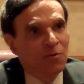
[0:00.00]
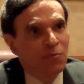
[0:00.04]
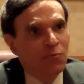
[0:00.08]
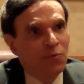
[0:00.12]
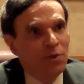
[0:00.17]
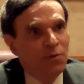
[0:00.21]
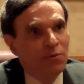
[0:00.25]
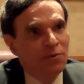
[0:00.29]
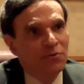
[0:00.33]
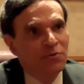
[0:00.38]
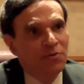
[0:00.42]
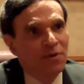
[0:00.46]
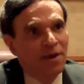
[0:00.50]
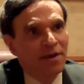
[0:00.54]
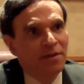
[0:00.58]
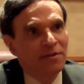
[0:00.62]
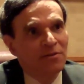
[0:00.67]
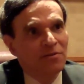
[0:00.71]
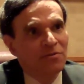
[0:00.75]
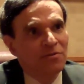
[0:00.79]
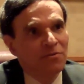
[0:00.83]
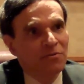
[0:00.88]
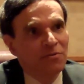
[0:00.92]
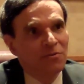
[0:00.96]
We were trying
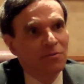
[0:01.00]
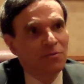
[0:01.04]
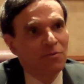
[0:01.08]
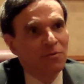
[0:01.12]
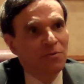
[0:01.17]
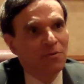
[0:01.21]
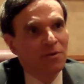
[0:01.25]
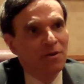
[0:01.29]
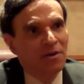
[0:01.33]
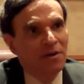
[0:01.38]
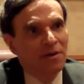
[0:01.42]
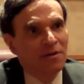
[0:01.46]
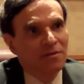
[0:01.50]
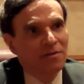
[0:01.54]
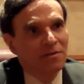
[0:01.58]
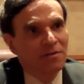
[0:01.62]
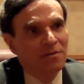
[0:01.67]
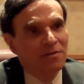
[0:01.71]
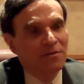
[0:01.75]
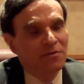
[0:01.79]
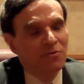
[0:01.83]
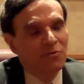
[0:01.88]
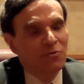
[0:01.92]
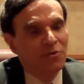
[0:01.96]
to
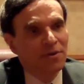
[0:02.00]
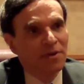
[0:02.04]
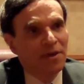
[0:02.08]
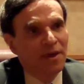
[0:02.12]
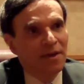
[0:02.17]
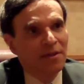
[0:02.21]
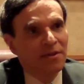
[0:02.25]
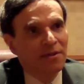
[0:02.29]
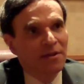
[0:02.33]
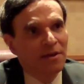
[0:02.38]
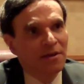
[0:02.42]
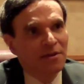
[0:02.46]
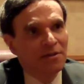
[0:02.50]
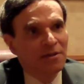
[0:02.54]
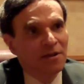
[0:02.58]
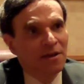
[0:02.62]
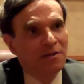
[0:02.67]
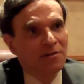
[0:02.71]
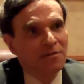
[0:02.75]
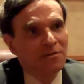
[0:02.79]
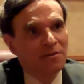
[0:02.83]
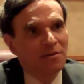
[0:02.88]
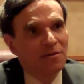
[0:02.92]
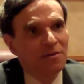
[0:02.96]
look at not
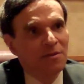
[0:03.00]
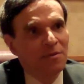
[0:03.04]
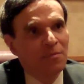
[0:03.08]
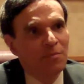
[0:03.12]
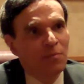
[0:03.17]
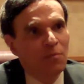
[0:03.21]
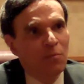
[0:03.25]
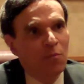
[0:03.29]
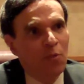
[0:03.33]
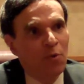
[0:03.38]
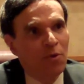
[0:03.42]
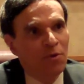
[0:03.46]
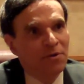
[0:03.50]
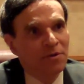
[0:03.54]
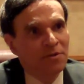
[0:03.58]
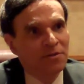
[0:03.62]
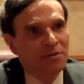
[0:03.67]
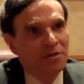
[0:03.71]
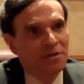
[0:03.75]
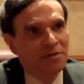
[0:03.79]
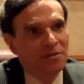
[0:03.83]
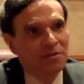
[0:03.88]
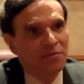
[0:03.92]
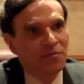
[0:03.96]
just the moral
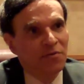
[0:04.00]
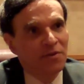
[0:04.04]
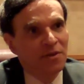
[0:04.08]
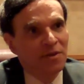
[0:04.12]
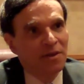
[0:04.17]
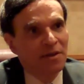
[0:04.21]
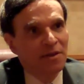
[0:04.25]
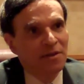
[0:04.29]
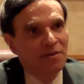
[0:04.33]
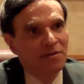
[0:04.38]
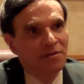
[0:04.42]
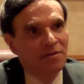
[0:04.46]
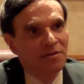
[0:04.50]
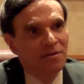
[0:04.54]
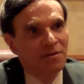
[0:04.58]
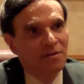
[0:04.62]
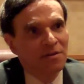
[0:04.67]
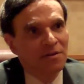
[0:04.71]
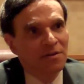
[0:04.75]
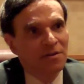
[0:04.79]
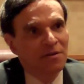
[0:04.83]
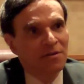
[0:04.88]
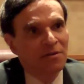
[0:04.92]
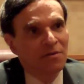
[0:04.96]
justification
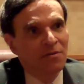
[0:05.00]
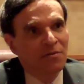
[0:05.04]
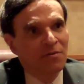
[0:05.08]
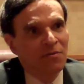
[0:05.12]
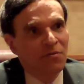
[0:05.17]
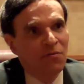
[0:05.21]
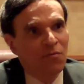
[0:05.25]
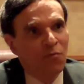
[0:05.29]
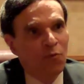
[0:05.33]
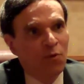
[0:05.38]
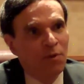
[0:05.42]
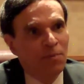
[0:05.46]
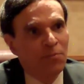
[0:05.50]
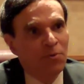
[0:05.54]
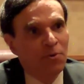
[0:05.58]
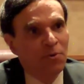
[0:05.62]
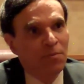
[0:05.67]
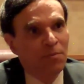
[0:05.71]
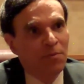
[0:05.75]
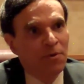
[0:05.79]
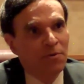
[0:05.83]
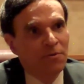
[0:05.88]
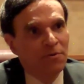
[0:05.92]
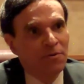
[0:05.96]
for pro
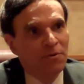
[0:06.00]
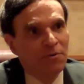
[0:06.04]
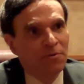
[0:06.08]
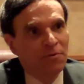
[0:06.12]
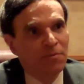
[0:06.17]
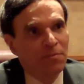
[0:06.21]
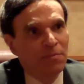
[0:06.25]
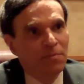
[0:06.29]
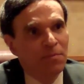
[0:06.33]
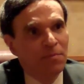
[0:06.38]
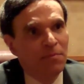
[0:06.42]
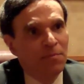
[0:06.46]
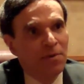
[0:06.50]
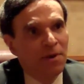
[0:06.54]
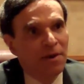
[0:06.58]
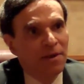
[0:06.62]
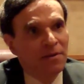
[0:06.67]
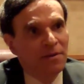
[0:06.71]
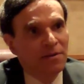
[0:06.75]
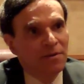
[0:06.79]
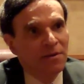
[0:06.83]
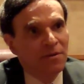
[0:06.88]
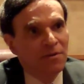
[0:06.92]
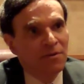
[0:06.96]
bono,
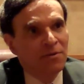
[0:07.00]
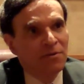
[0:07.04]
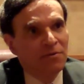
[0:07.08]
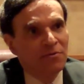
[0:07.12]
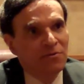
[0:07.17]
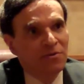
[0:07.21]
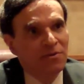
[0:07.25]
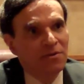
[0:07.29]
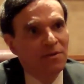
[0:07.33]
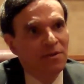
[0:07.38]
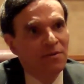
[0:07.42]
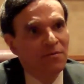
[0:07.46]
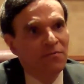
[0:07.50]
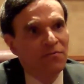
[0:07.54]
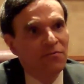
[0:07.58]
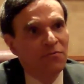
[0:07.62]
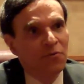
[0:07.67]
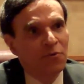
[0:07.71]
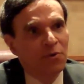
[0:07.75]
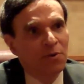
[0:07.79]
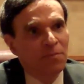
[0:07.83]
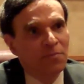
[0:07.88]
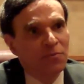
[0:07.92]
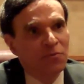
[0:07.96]
but to give
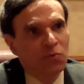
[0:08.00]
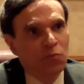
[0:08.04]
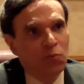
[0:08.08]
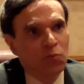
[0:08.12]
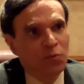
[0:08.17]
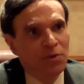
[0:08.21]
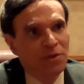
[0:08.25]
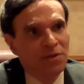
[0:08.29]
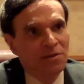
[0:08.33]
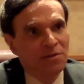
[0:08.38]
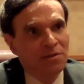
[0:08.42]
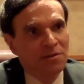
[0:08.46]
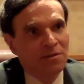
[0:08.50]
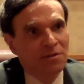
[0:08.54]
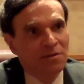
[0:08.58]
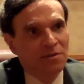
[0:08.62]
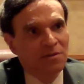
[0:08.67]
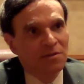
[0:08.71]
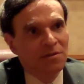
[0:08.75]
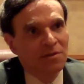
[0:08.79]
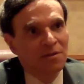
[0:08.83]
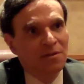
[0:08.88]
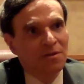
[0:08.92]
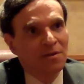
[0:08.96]
firms
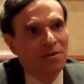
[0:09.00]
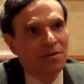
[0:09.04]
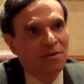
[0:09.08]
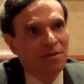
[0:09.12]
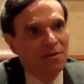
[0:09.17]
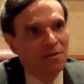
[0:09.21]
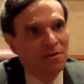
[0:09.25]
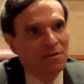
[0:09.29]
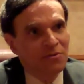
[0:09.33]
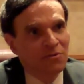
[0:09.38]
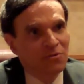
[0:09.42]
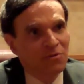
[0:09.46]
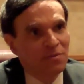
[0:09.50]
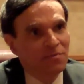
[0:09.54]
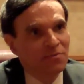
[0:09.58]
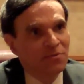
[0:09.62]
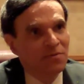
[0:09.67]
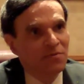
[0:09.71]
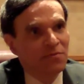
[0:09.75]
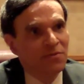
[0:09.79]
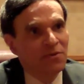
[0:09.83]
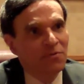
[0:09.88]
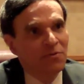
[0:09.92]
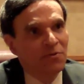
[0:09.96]
reasons in terms
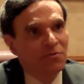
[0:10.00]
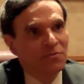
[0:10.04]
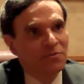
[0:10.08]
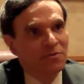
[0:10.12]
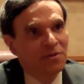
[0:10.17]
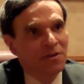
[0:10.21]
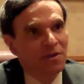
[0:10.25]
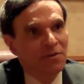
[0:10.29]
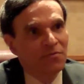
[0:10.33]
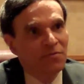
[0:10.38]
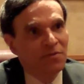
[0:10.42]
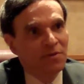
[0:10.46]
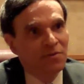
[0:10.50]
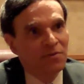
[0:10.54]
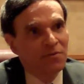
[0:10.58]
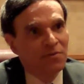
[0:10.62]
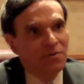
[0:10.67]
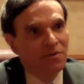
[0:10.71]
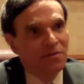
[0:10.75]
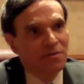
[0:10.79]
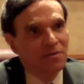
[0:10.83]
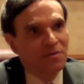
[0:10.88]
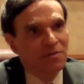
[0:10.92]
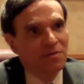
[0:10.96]
of their own
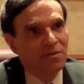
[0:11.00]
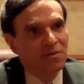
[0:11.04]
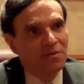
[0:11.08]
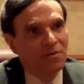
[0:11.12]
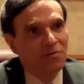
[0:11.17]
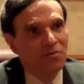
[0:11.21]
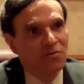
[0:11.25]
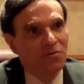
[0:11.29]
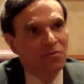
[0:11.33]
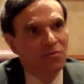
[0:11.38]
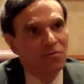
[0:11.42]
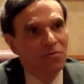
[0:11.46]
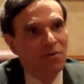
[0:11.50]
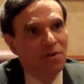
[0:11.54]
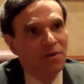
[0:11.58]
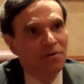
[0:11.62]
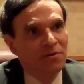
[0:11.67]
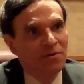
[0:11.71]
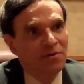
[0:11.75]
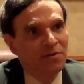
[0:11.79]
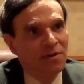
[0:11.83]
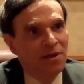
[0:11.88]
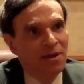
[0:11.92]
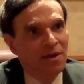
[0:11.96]
self-interest to
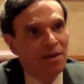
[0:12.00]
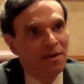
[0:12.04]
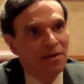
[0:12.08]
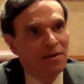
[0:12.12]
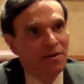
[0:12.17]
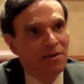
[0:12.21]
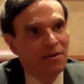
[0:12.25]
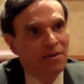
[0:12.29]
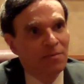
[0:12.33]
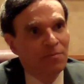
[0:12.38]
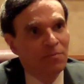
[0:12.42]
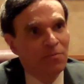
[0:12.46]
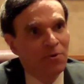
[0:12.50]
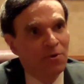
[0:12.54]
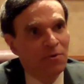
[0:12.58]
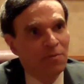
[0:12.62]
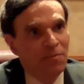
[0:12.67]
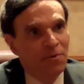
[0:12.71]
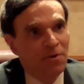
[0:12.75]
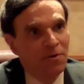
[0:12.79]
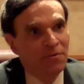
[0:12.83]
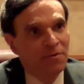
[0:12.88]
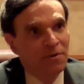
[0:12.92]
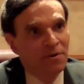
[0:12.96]
undertake pro
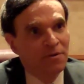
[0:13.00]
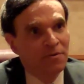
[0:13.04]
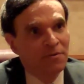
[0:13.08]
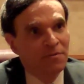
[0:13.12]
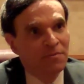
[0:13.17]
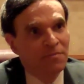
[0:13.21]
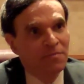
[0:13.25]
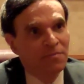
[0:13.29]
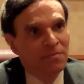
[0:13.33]
bono.